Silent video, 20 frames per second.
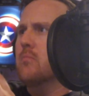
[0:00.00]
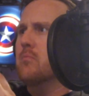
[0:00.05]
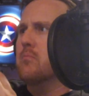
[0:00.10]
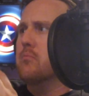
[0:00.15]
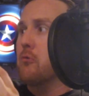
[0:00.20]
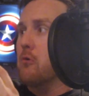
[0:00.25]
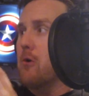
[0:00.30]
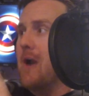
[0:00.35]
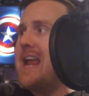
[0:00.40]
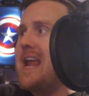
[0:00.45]

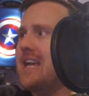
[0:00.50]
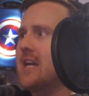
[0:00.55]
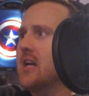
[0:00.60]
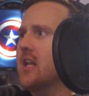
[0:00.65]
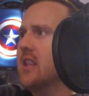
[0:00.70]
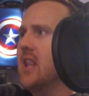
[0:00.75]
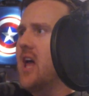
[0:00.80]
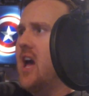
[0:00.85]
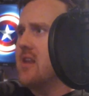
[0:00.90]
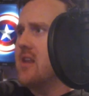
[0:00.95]
break
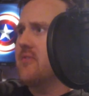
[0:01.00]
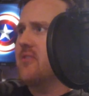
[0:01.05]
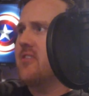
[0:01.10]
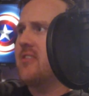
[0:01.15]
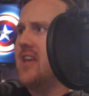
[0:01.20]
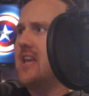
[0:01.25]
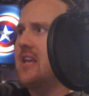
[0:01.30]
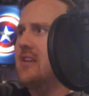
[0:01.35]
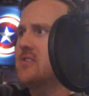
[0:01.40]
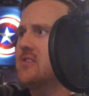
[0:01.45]
a lot of
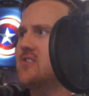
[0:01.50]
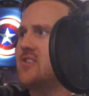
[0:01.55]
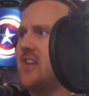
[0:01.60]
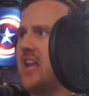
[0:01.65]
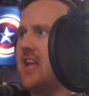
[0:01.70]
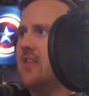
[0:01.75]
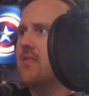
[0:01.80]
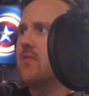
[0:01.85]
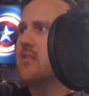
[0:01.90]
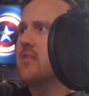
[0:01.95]
things
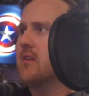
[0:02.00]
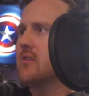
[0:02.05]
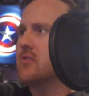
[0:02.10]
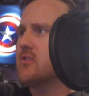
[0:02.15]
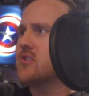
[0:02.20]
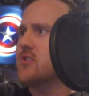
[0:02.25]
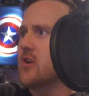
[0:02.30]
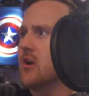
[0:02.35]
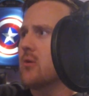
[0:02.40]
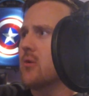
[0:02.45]
in the
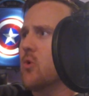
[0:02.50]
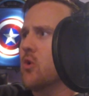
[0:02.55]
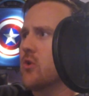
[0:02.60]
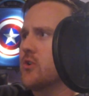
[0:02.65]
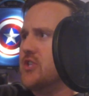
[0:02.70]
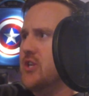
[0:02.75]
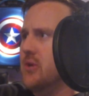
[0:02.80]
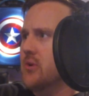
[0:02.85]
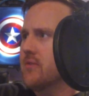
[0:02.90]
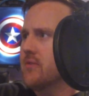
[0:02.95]
Star
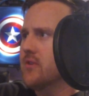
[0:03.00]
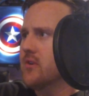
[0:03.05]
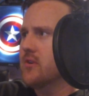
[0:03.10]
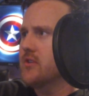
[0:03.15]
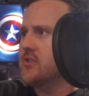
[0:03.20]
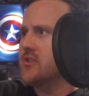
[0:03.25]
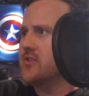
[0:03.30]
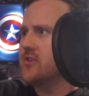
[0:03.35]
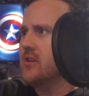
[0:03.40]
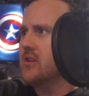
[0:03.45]
Wars
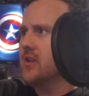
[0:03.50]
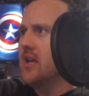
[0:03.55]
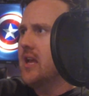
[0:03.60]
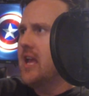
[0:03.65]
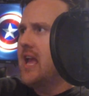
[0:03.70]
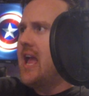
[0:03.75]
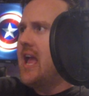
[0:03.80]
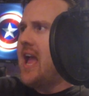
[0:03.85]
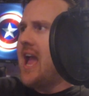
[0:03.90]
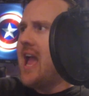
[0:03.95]
universe.
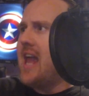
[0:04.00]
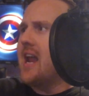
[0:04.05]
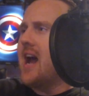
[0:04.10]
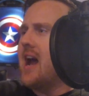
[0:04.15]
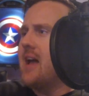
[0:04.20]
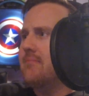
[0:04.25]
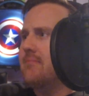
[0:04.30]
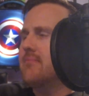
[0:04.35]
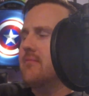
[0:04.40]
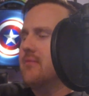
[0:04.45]
And
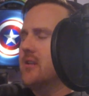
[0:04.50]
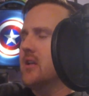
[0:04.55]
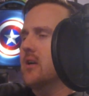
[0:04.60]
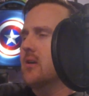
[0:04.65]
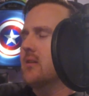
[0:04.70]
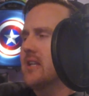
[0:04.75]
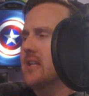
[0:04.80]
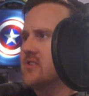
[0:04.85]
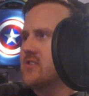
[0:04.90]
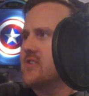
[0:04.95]

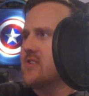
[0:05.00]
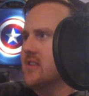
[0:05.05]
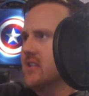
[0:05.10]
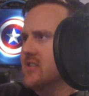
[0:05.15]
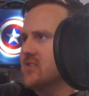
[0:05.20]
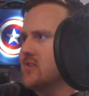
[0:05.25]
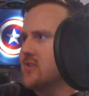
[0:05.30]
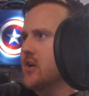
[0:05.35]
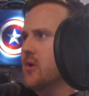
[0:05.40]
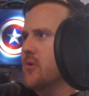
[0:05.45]

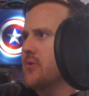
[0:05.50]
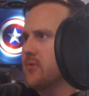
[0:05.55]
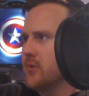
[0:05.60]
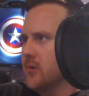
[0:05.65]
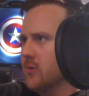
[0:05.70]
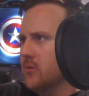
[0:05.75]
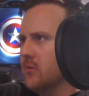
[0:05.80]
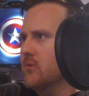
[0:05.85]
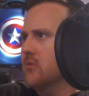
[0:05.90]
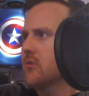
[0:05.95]
let's go
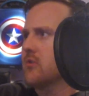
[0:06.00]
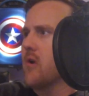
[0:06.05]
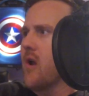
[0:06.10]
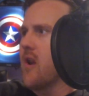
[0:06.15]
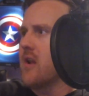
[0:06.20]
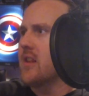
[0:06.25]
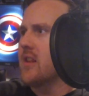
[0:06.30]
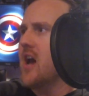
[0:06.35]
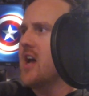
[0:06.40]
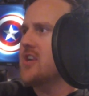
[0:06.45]
through
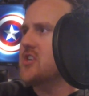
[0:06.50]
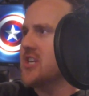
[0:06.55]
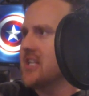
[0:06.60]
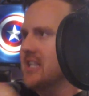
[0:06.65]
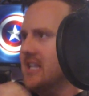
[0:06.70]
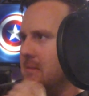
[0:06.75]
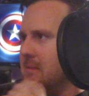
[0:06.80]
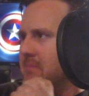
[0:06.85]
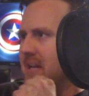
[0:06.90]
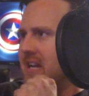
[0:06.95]
chronologically,